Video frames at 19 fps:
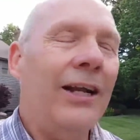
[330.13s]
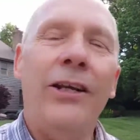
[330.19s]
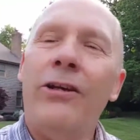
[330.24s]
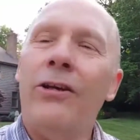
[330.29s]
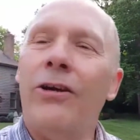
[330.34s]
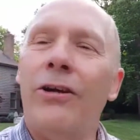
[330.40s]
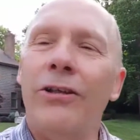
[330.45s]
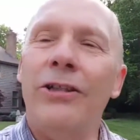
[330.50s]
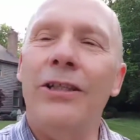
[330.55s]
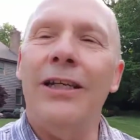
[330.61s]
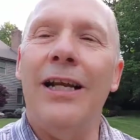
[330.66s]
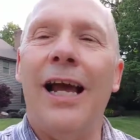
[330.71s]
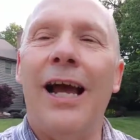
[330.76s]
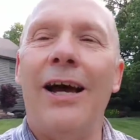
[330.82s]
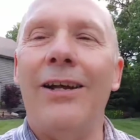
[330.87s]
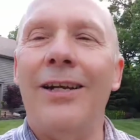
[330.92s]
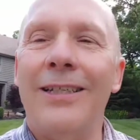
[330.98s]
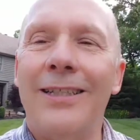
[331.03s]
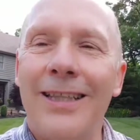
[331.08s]
I encourage you
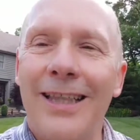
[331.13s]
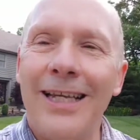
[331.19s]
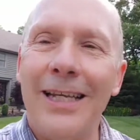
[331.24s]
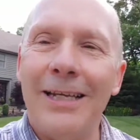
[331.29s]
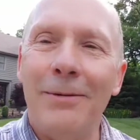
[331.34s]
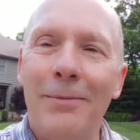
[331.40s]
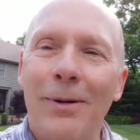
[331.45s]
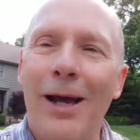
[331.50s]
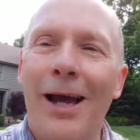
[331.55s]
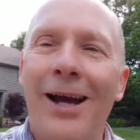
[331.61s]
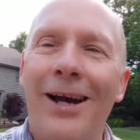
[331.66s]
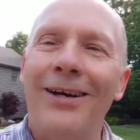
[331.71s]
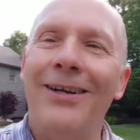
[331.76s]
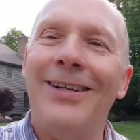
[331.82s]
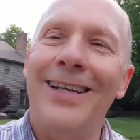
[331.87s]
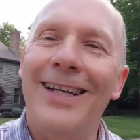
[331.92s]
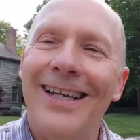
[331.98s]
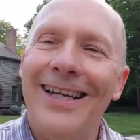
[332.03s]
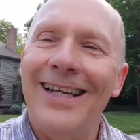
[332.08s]
now to think
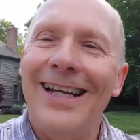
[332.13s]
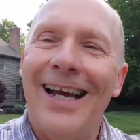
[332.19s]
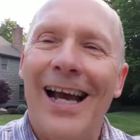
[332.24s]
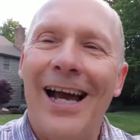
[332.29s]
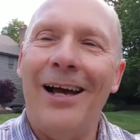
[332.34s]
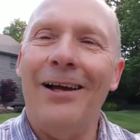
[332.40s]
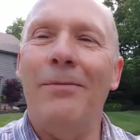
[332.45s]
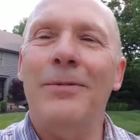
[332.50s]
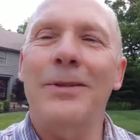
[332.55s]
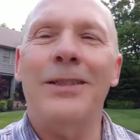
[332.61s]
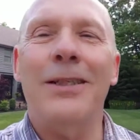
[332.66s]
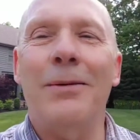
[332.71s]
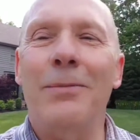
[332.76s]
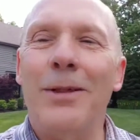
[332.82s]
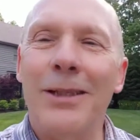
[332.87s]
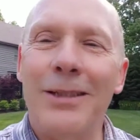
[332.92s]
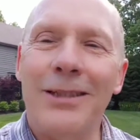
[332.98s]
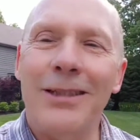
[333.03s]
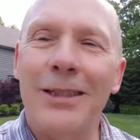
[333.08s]
about how
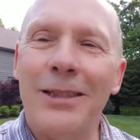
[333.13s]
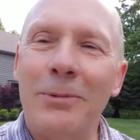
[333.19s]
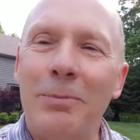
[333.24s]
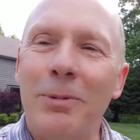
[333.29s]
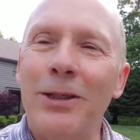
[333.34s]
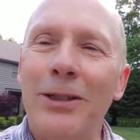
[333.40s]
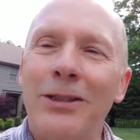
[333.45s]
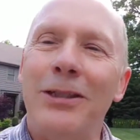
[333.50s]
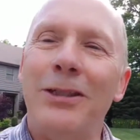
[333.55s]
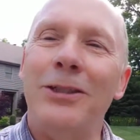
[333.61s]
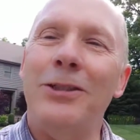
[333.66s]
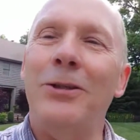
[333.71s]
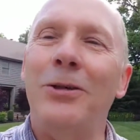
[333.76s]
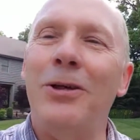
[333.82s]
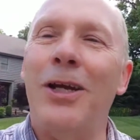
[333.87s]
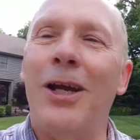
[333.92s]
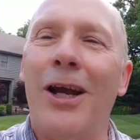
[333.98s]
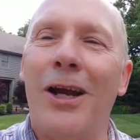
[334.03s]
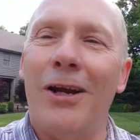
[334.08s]
some of the
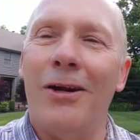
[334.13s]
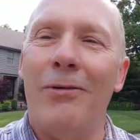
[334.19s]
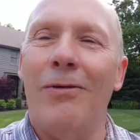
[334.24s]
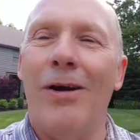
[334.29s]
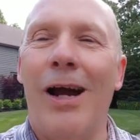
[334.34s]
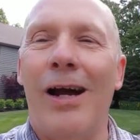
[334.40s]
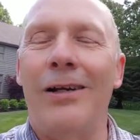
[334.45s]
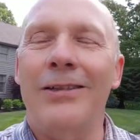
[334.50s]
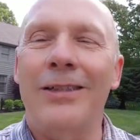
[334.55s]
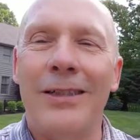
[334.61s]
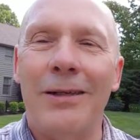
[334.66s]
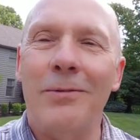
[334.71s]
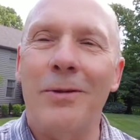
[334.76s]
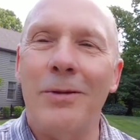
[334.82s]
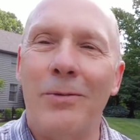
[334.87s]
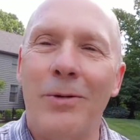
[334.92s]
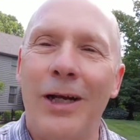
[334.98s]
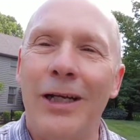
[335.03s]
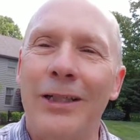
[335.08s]
suspicions you carry around,
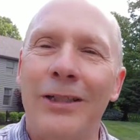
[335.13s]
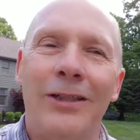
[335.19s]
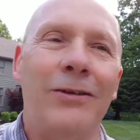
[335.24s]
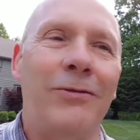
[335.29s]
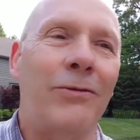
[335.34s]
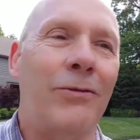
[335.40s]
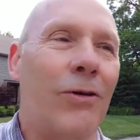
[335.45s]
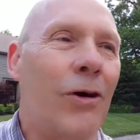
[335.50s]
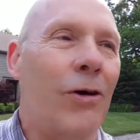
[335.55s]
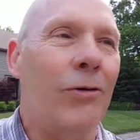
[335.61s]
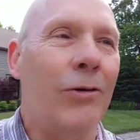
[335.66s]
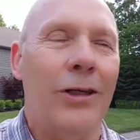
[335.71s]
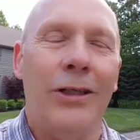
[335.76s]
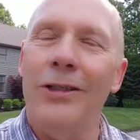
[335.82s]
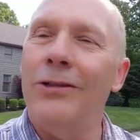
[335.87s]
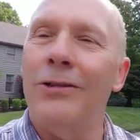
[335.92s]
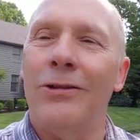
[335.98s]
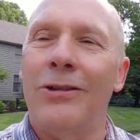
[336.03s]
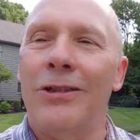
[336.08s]
some of the ways you've
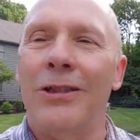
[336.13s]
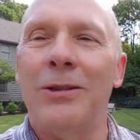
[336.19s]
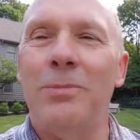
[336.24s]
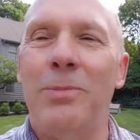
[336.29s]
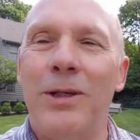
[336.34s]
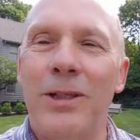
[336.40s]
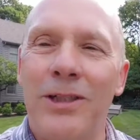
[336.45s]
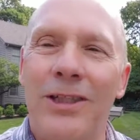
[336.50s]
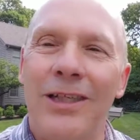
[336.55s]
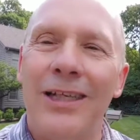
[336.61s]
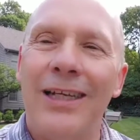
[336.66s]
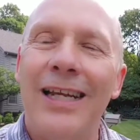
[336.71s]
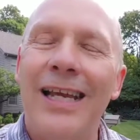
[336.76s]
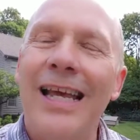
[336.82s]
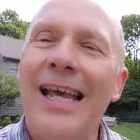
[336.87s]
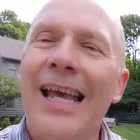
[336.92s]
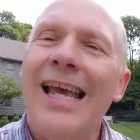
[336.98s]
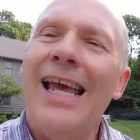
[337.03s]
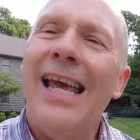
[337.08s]
grown in your
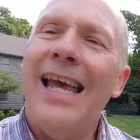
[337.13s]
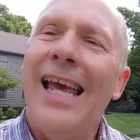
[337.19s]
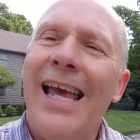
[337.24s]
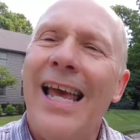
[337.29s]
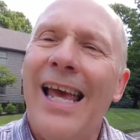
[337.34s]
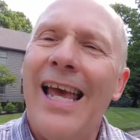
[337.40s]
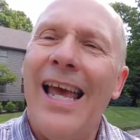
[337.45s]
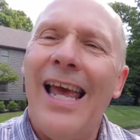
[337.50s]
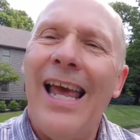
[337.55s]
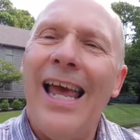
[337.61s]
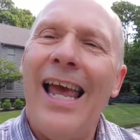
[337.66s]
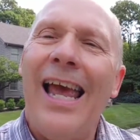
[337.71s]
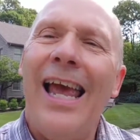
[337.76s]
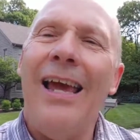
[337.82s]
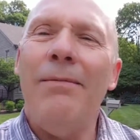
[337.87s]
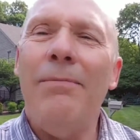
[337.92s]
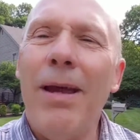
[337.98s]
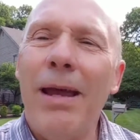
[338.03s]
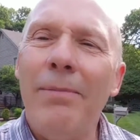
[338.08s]
suspicion,
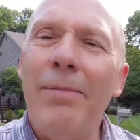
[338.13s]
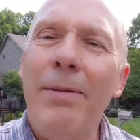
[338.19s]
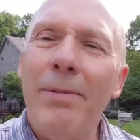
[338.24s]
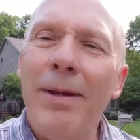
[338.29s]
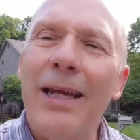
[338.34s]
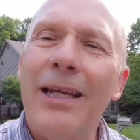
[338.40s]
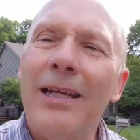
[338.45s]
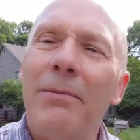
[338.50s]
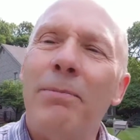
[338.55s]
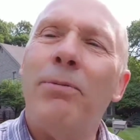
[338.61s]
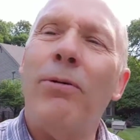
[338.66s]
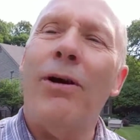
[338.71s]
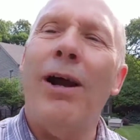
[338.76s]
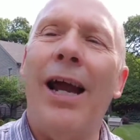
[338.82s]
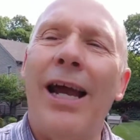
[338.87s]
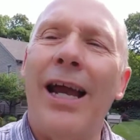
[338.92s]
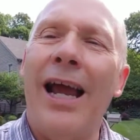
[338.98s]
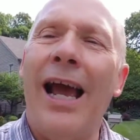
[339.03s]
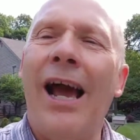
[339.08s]
and maybe begin to
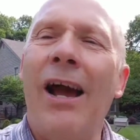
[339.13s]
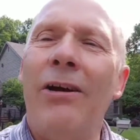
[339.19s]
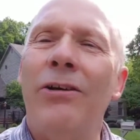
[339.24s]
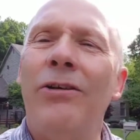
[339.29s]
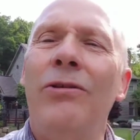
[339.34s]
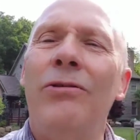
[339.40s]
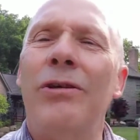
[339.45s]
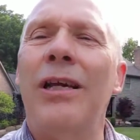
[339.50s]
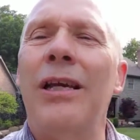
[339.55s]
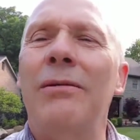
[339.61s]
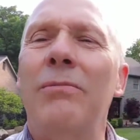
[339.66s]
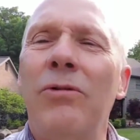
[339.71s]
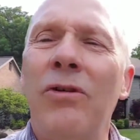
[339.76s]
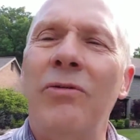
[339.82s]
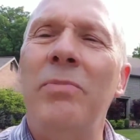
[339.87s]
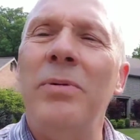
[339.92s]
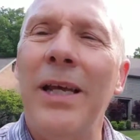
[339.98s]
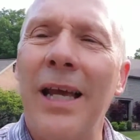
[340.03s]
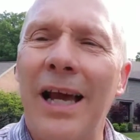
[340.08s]
pray how you can
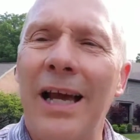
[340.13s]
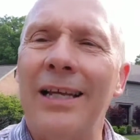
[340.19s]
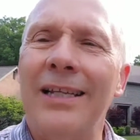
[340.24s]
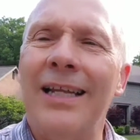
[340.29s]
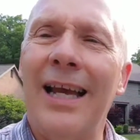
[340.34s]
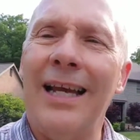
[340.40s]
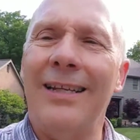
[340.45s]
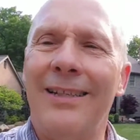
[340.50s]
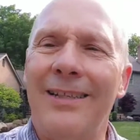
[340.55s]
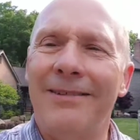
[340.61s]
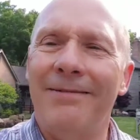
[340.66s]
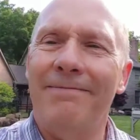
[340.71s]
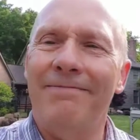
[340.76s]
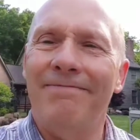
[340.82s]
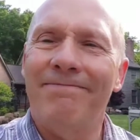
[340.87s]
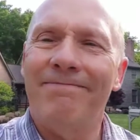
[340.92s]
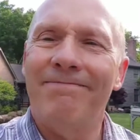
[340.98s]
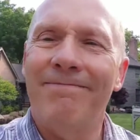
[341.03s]
move beyond that.